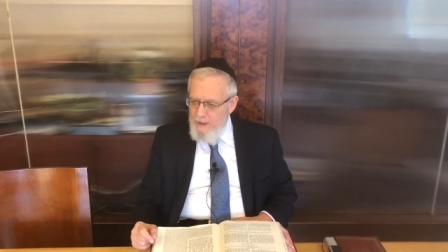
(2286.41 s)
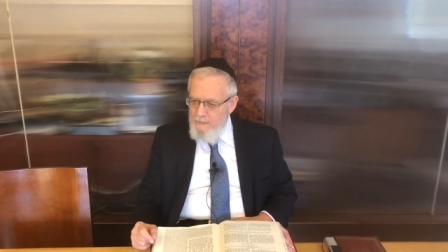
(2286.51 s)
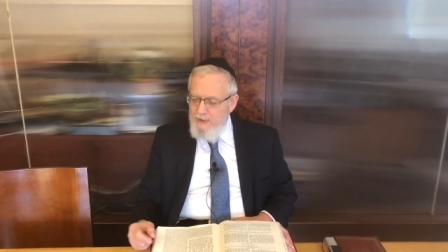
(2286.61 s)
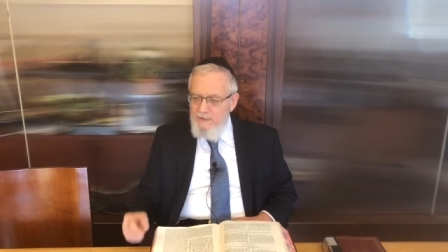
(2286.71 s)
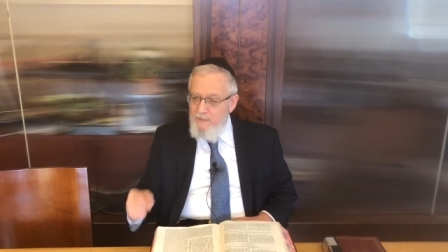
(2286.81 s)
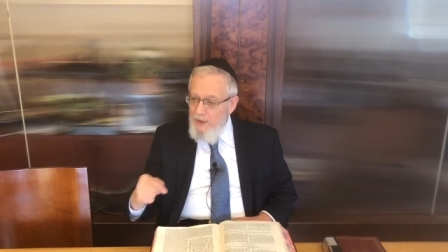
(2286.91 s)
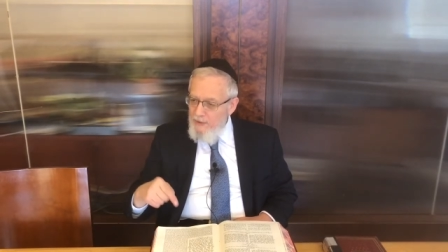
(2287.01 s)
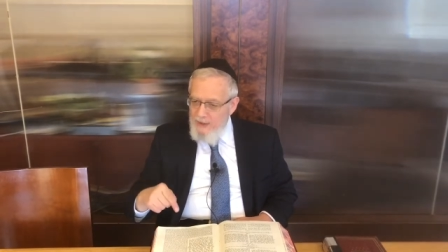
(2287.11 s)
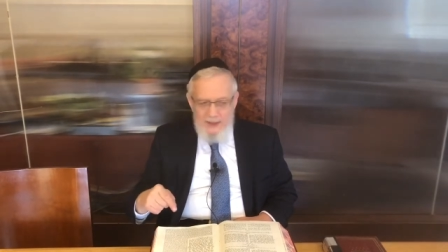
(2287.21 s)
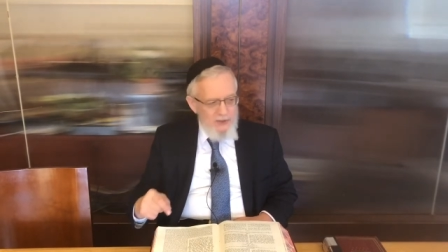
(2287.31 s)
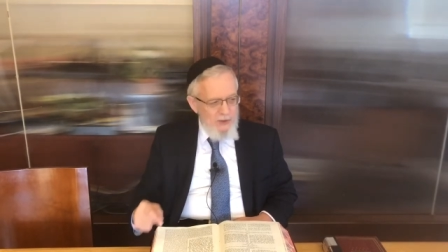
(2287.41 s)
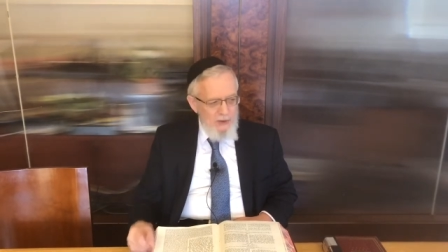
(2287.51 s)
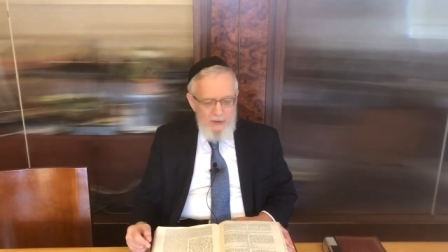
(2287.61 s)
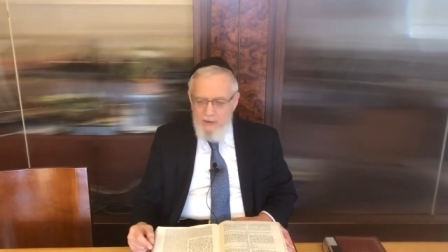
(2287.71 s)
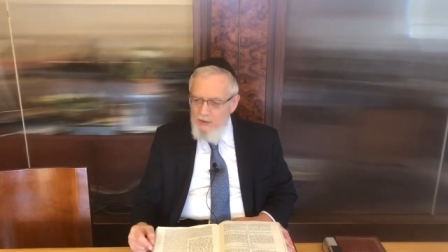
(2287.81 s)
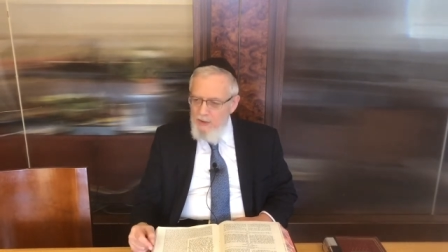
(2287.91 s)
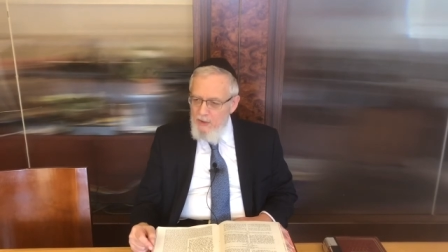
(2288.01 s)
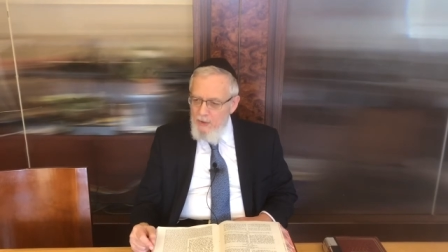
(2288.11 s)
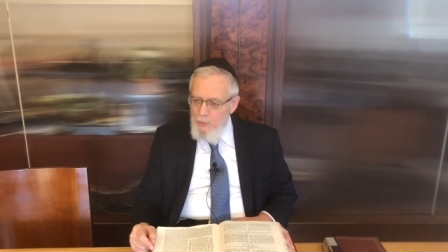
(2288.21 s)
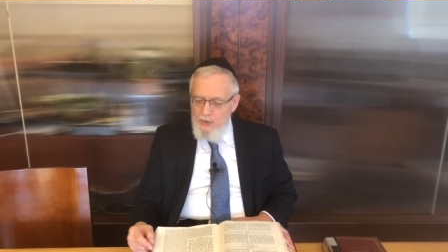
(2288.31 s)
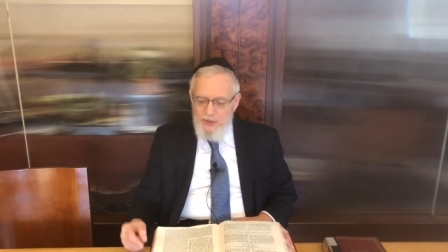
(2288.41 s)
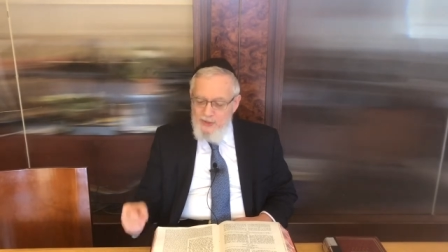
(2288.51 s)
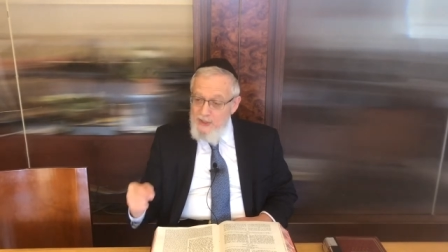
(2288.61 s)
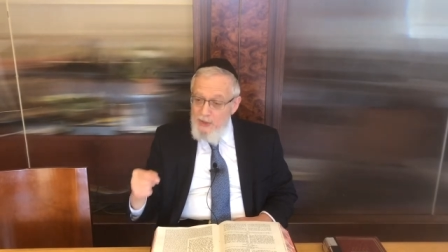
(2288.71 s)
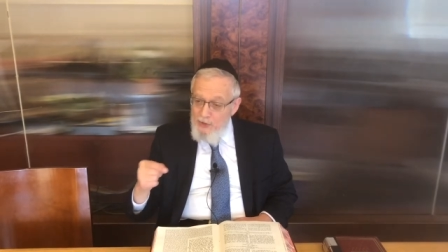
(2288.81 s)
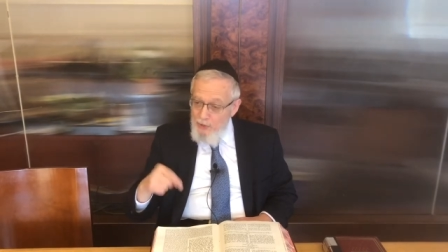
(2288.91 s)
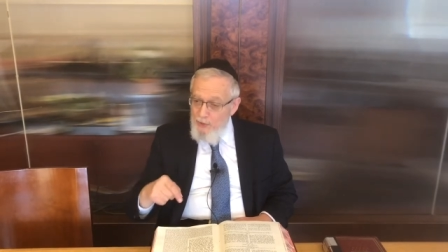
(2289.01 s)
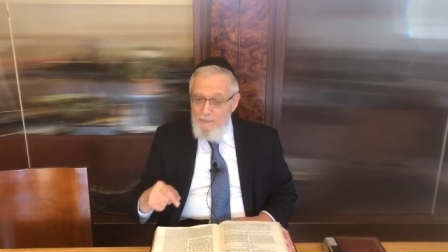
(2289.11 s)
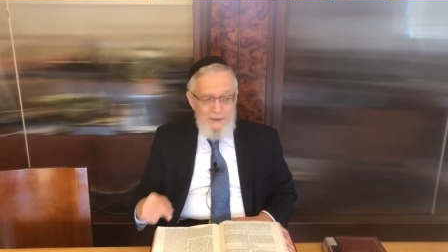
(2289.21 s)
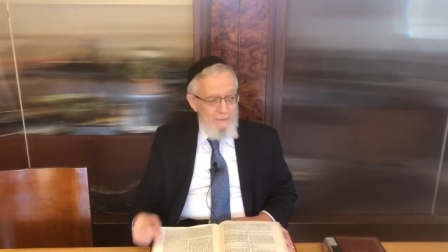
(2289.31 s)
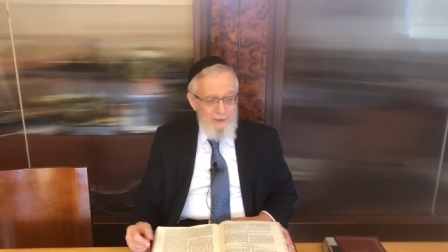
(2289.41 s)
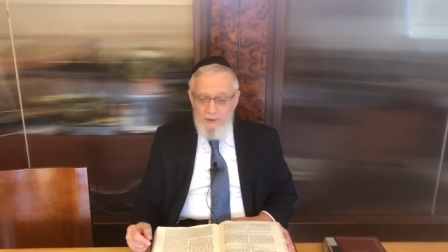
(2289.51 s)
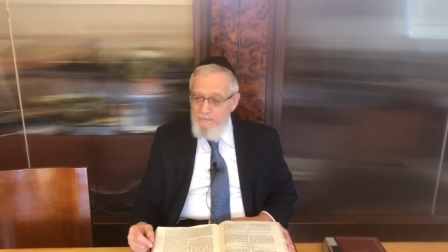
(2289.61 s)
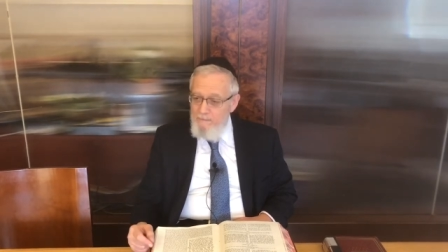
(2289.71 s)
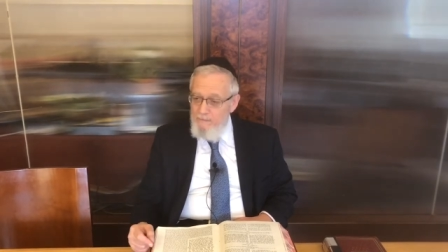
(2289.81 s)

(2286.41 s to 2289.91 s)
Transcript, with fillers: but the father Yitzchak, which is the eternal people,